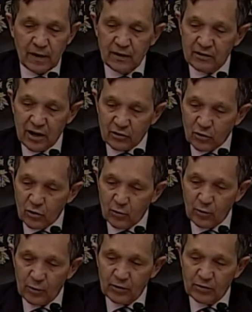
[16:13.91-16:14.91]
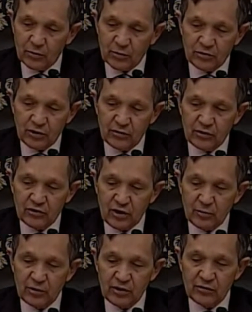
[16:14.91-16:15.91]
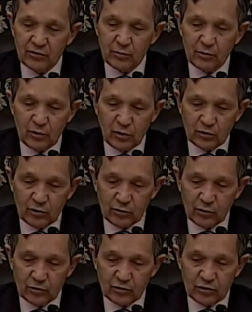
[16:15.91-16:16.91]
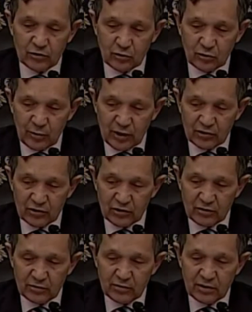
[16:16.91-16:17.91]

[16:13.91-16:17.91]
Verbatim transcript: Dr. Herberman received his MD from New York University School of Medicine.